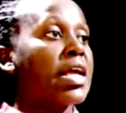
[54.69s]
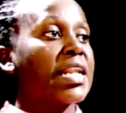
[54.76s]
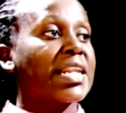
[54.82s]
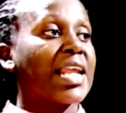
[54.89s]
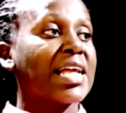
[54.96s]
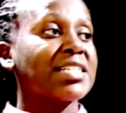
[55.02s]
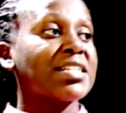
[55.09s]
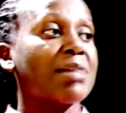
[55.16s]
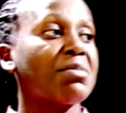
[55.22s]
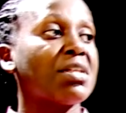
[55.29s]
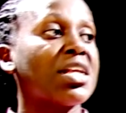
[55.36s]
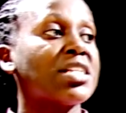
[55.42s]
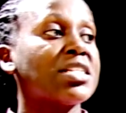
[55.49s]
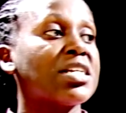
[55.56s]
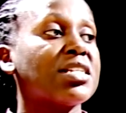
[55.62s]

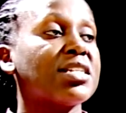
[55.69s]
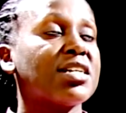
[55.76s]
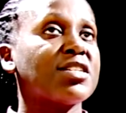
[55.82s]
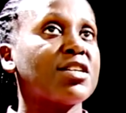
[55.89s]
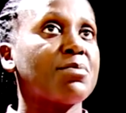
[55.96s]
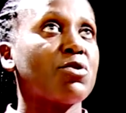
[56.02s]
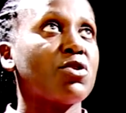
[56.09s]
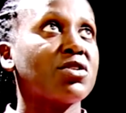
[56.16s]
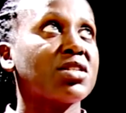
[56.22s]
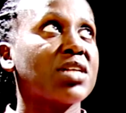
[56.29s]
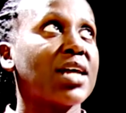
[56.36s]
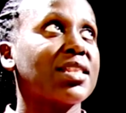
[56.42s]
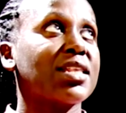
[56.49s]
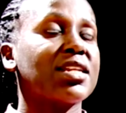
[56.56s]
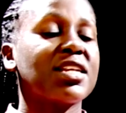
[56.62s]
Non-terminating decimals
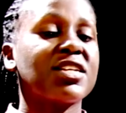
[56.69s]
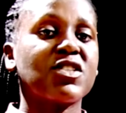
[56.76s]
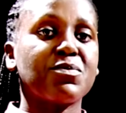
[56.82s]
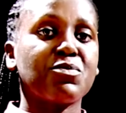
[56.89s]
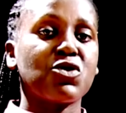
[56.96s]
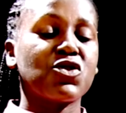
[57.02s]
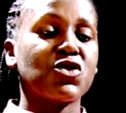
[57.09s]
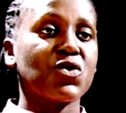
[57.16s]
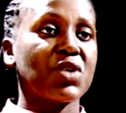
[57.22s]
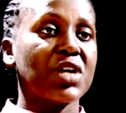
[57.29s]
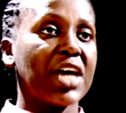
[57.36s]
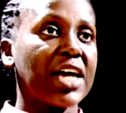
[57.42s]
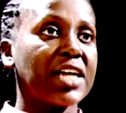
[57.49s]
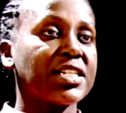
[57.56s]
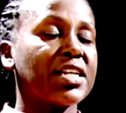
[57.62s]
are the decimals you
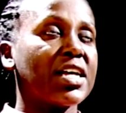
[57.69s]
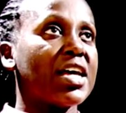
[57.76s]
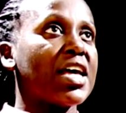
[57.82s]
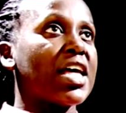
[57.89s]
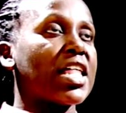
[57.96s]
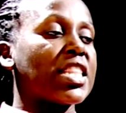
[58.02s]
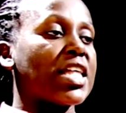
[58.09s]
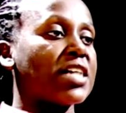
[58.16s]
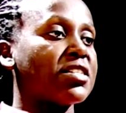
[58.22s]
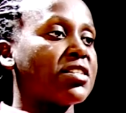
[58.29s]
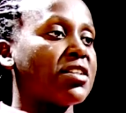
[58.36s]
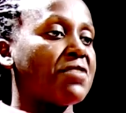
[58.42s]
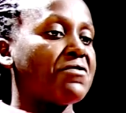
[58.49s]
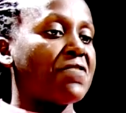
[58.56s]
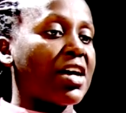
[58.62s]
get that
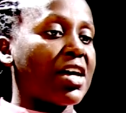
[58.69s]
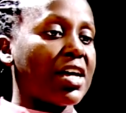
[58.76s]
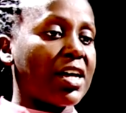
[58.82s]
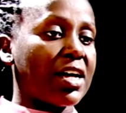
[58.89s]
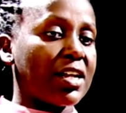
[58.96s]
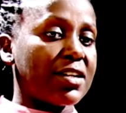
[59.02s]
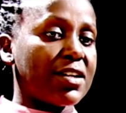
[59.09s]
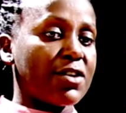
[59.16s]
never end.